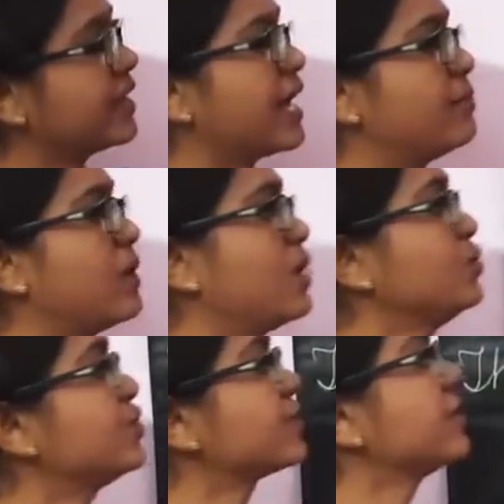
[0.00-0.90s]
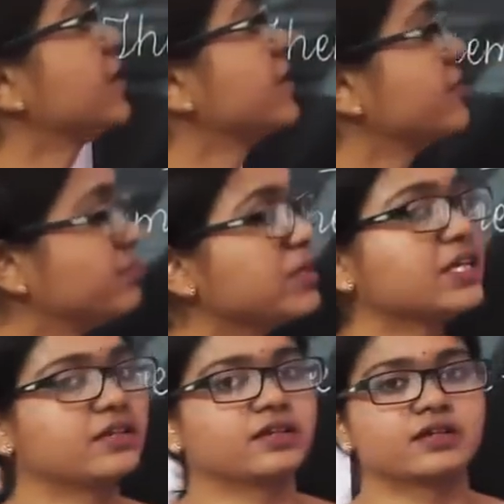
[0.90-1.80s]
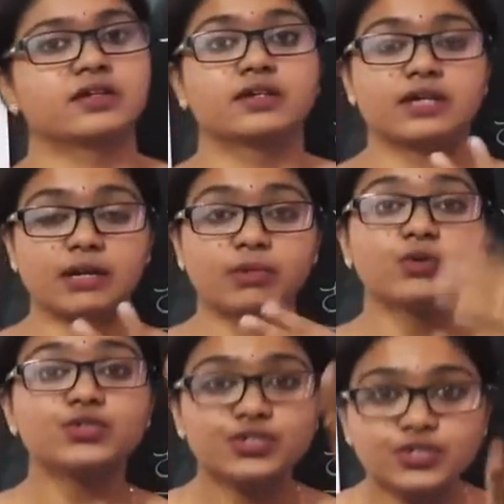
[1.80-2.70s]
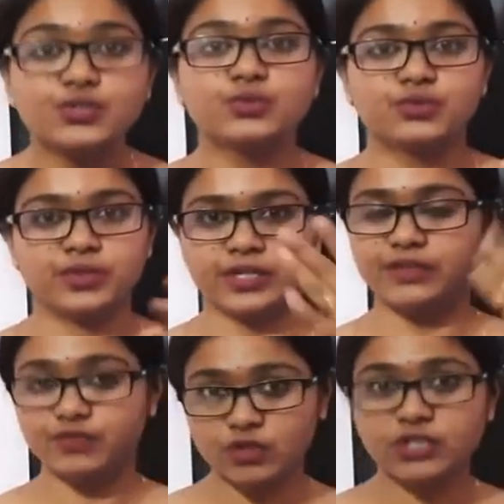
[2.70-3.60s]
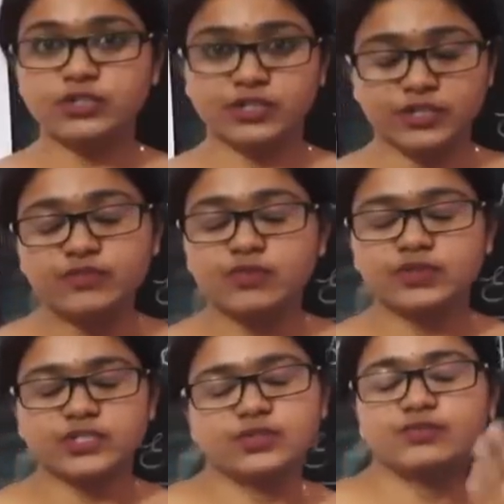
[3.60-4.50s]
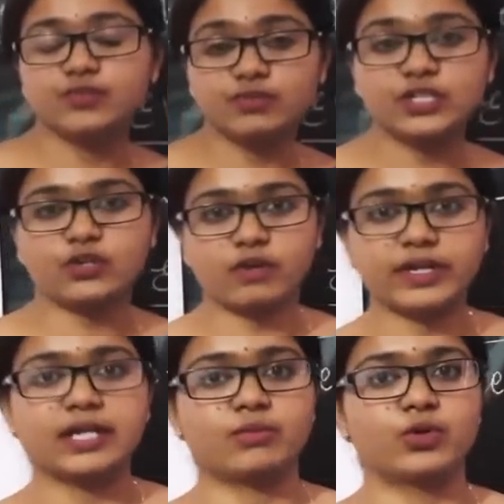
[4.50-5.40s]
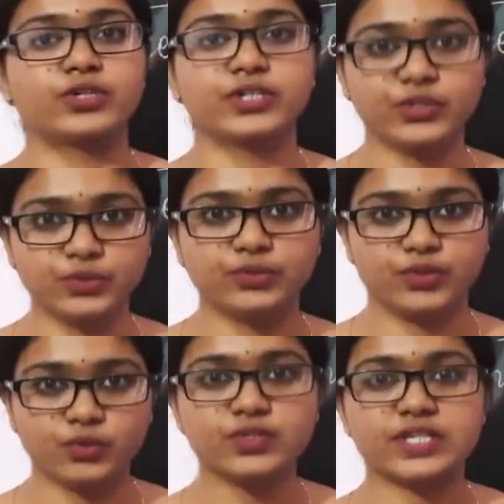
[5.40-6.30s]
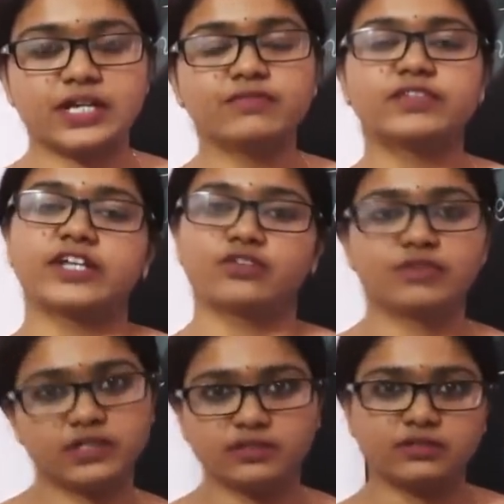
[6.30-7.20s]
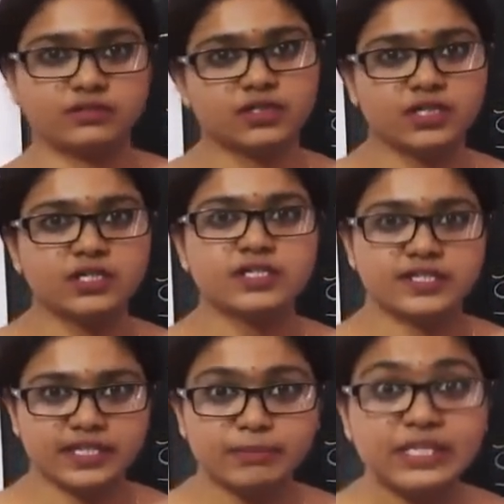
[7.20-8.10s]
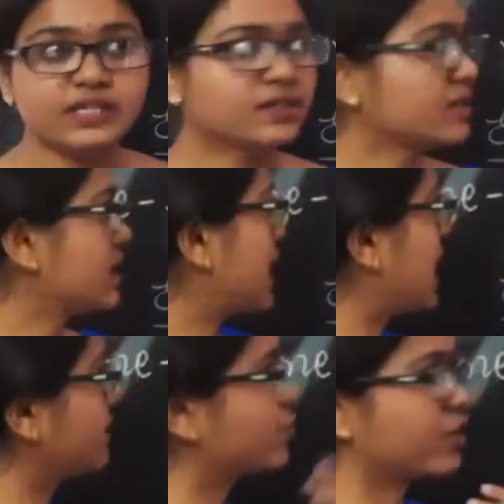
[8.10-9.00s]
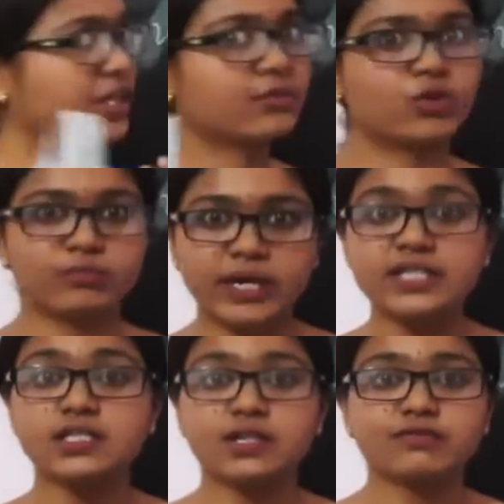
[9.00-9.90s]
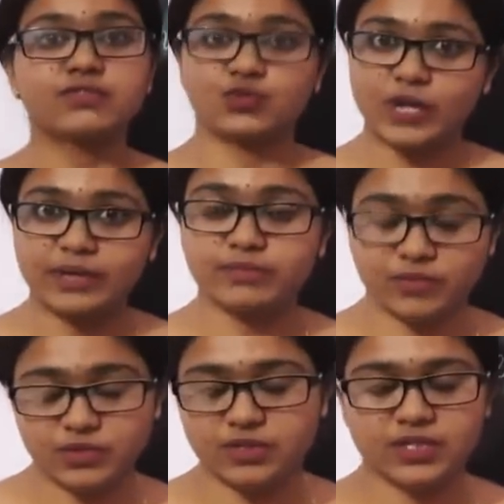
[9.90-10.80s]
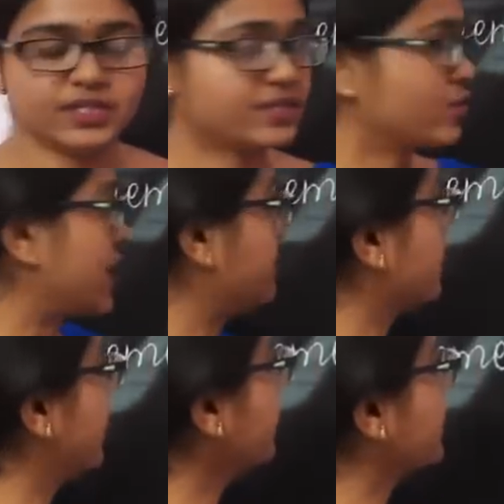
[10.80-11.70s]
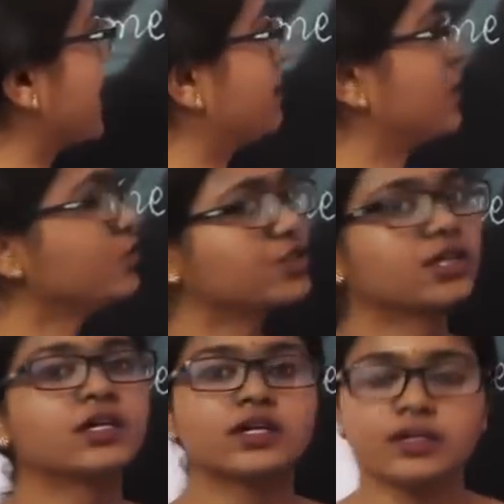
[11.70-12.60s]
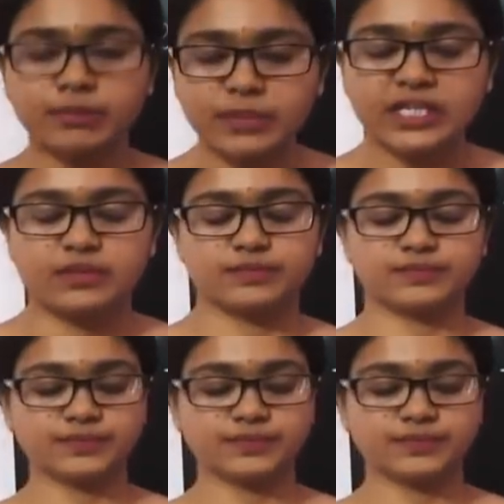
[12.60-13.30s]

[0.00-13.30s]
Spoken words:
About me, about you. If you will talk about yourself, then you will say me. I'm talking about myself, so I'm telling about me.